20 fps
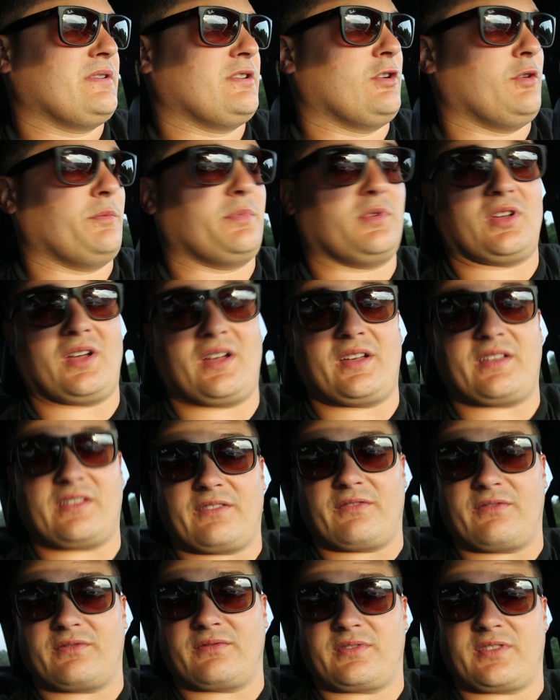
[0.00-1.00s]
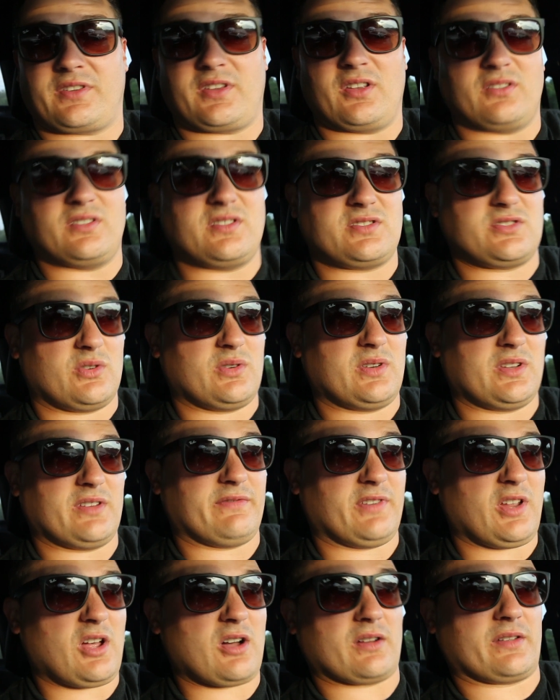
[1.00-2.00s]
hope you guys are still enjoying the
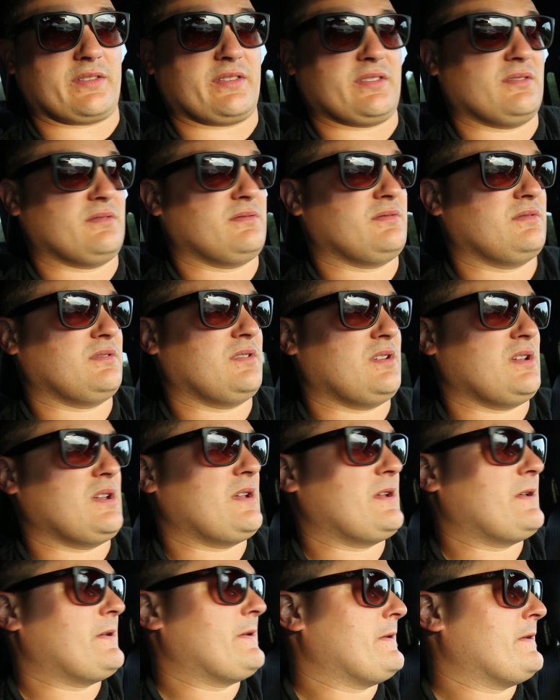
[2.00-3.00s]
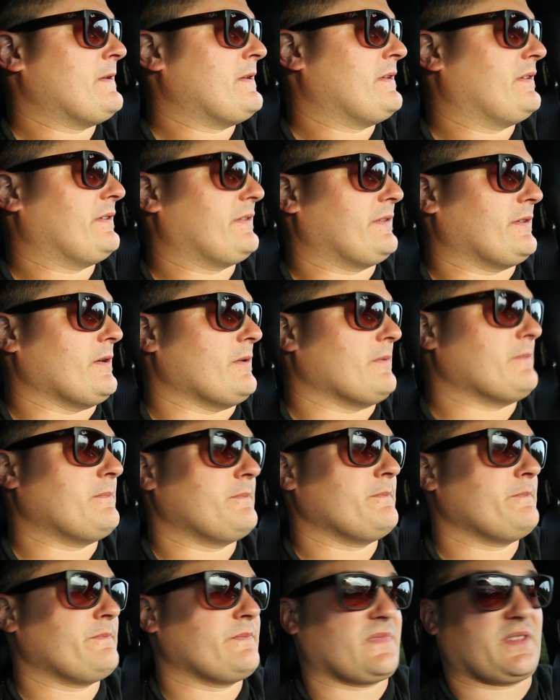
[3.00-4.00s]
vlogs. So,
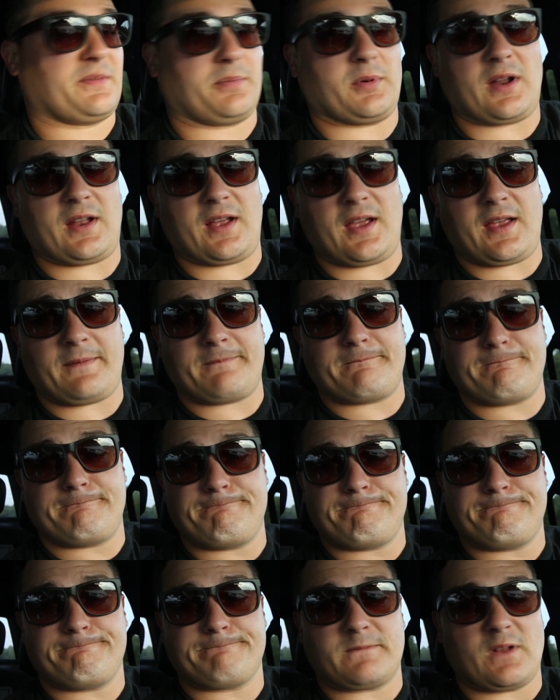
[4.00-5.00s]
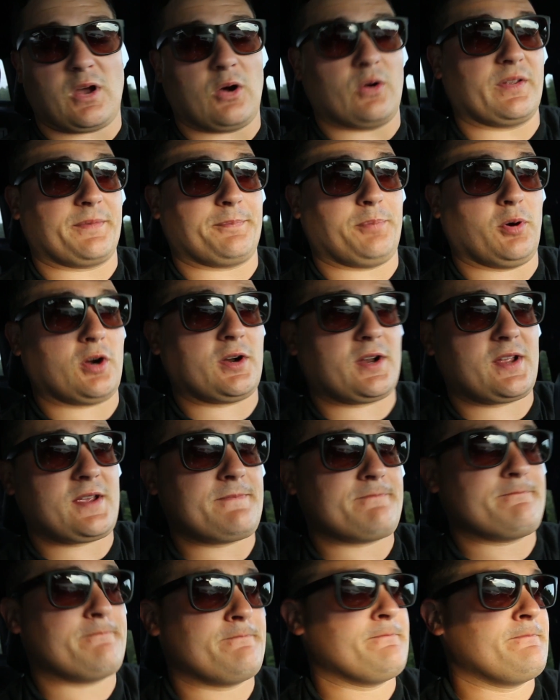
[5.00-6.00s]
spread hate, always party,
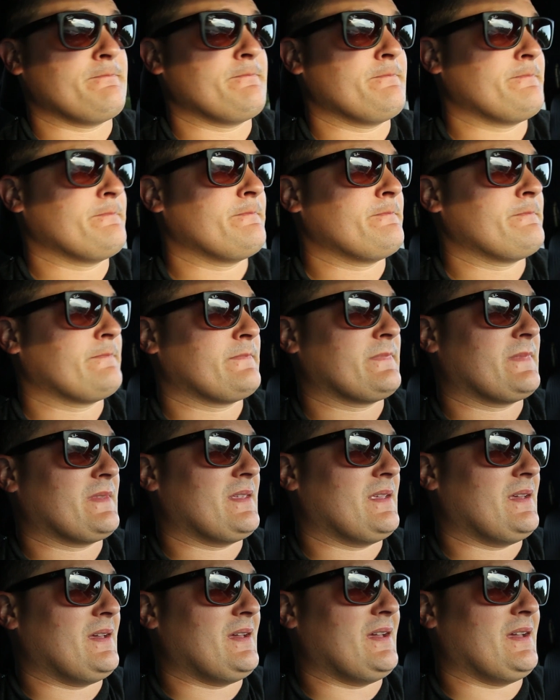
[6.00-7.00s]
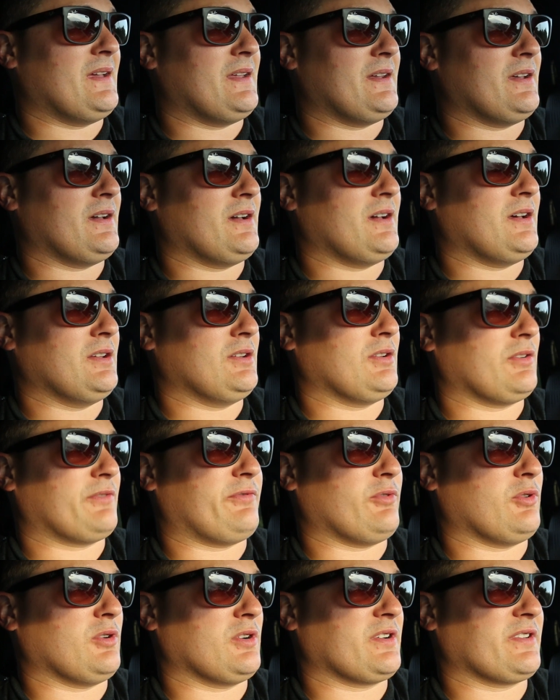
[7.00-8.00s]
and uh, look
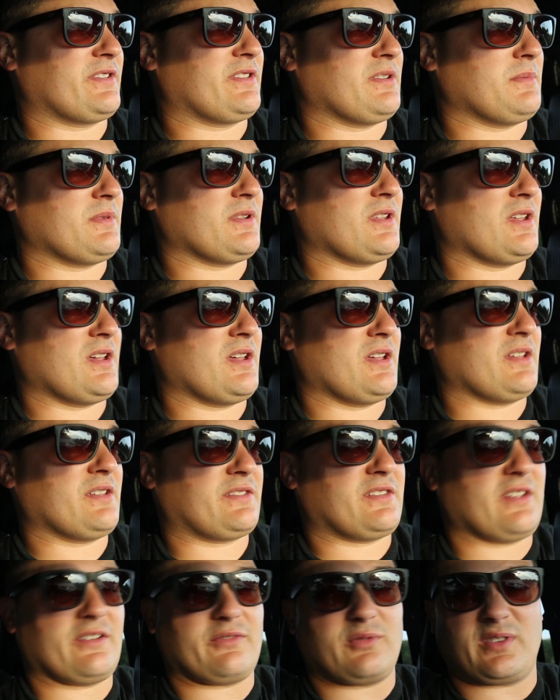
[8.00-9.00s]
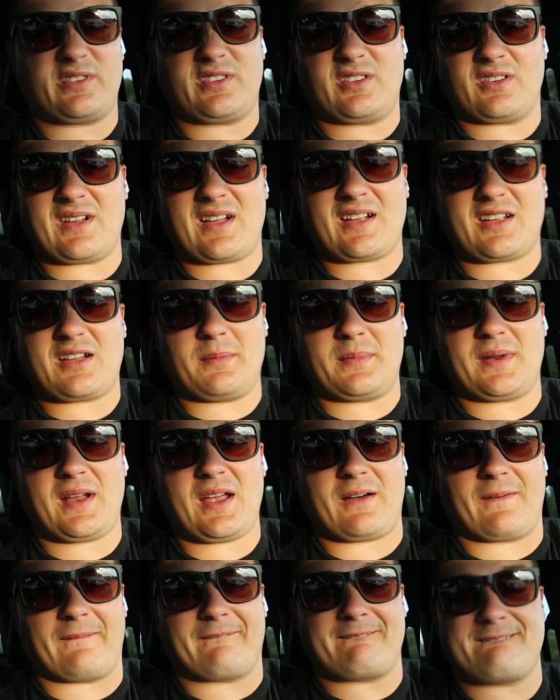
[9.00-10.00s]
forward to some of the stuff we still got coming
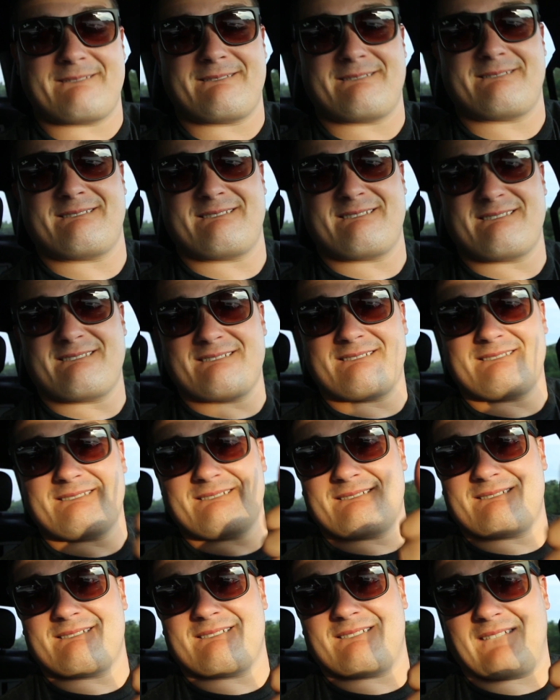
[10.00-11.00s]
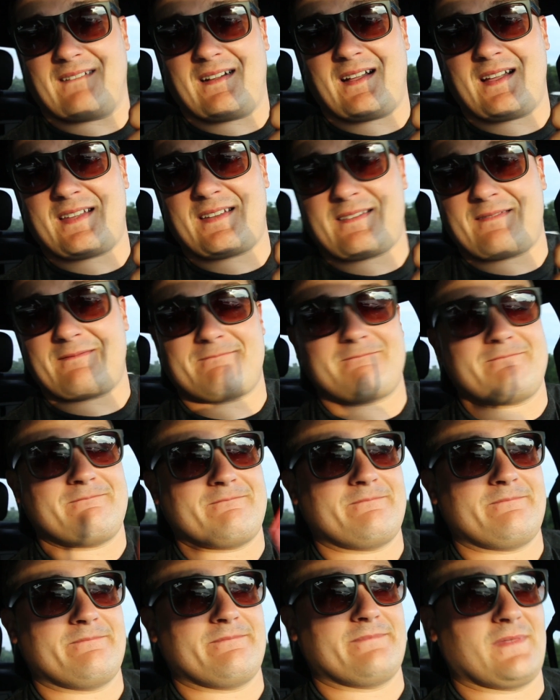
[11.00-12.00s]
out. Right?
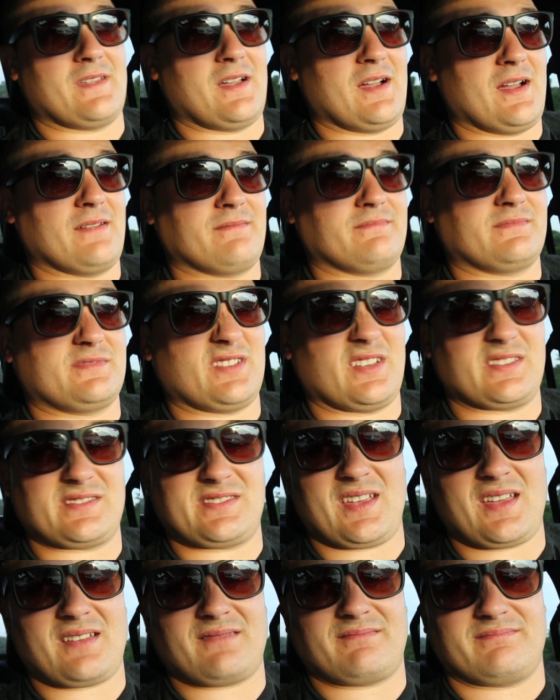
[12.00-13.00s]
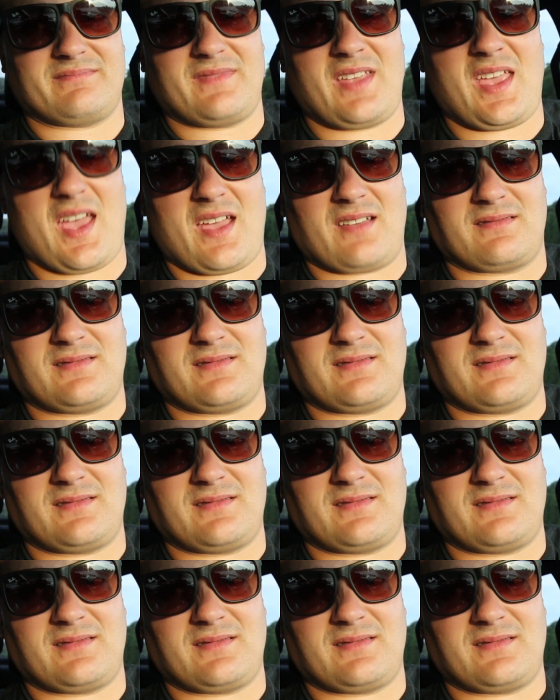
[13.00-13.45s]
Alright, sunset? Yeah,